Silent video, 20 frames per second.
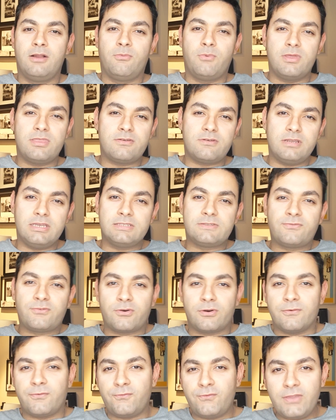Whether it's
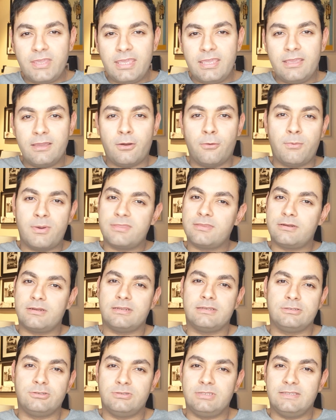for a fee or whether
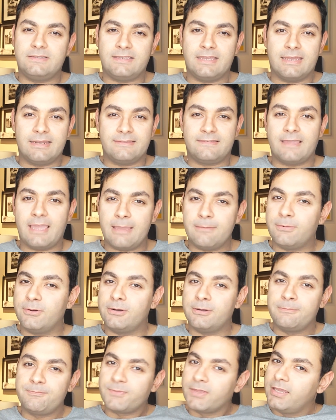you need to get a
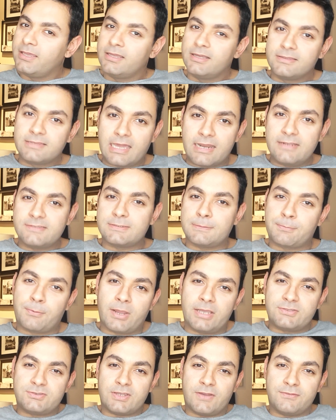table, that is the
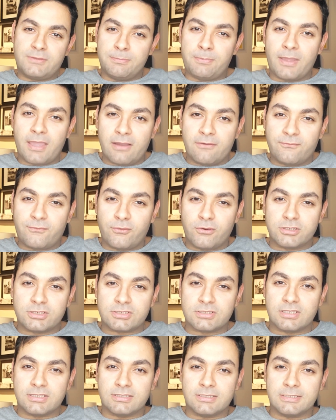price you have to pay,
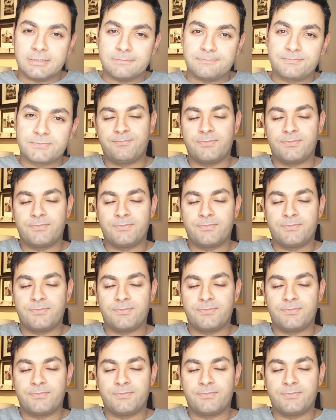unfortunately.